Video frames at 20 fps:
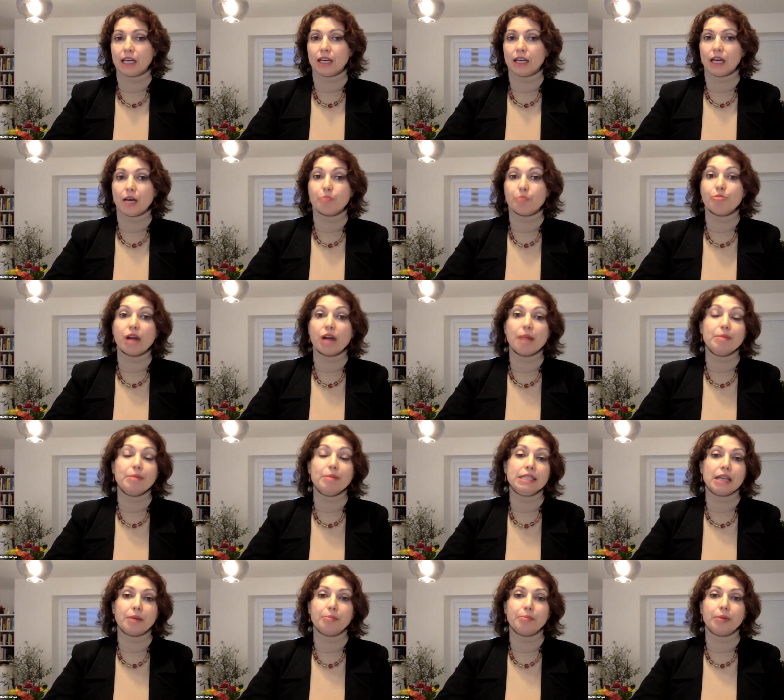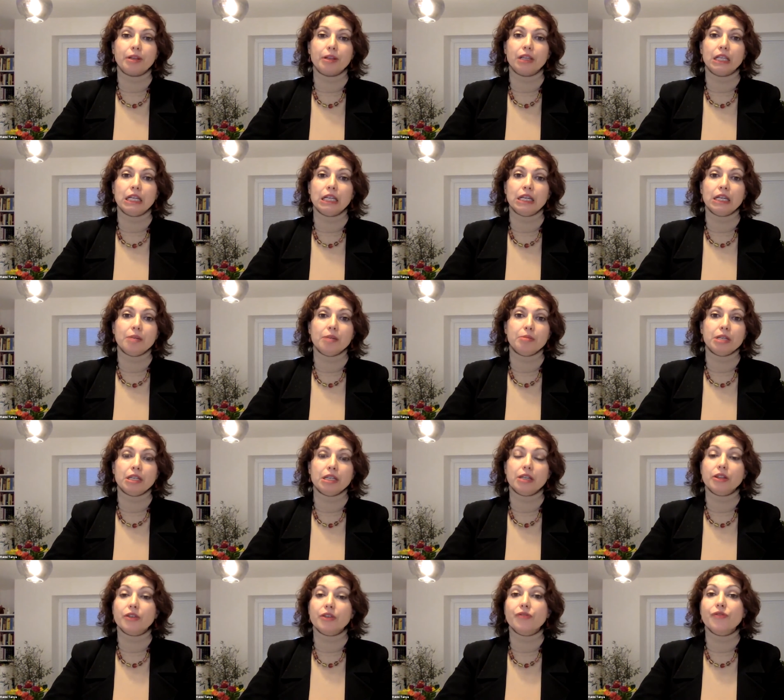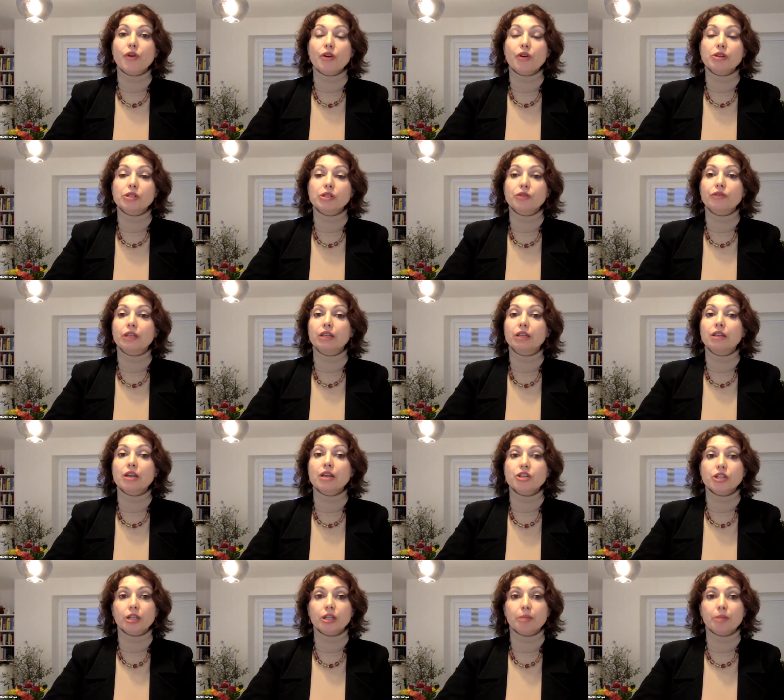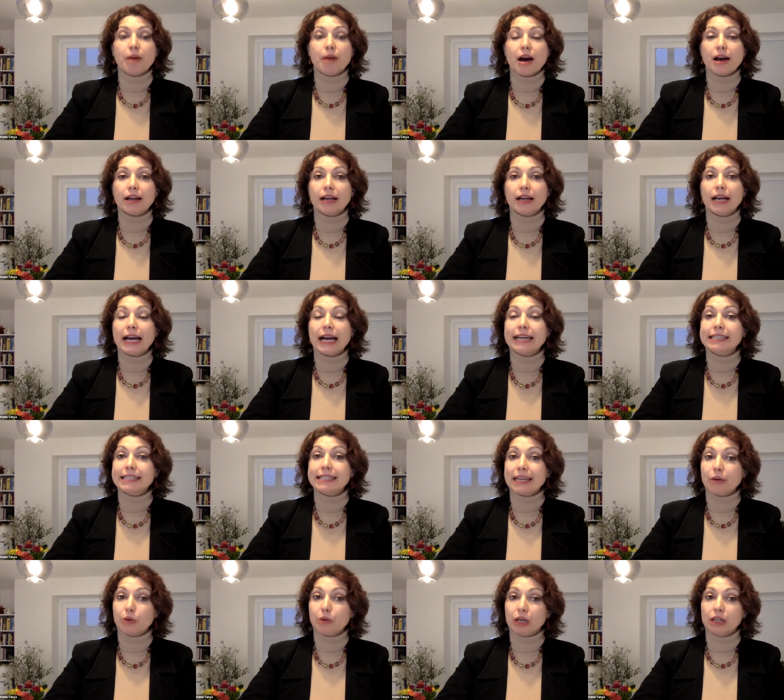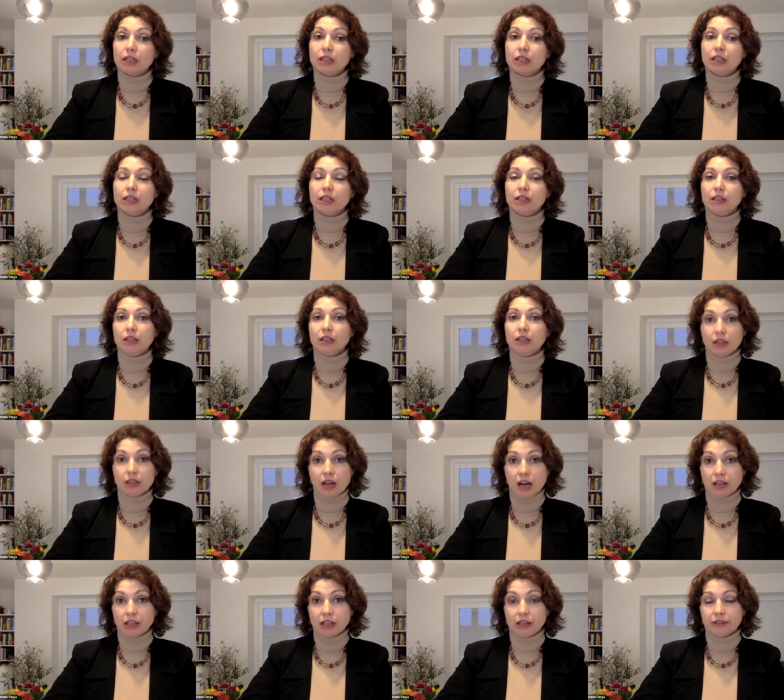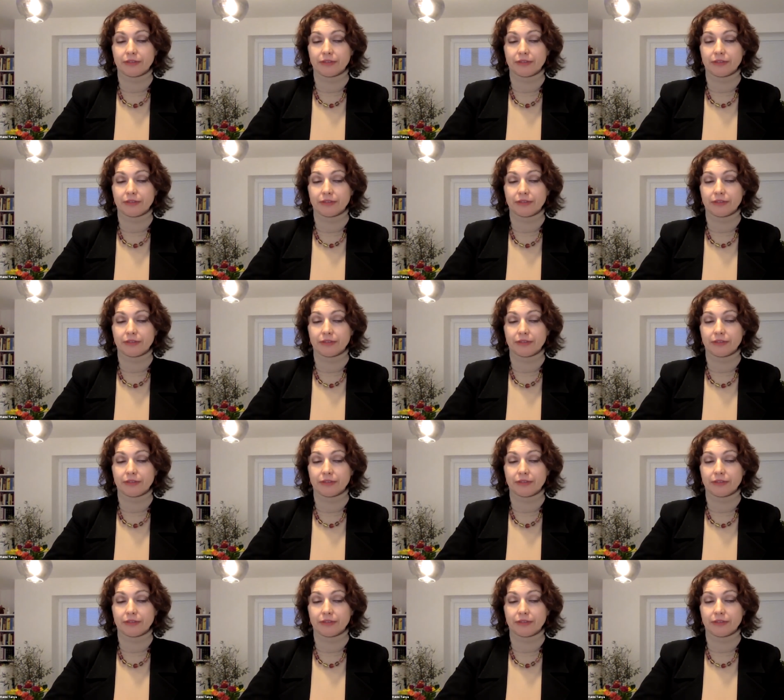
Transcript: A prime example being in the forest of the National Park Atewa in Ghana.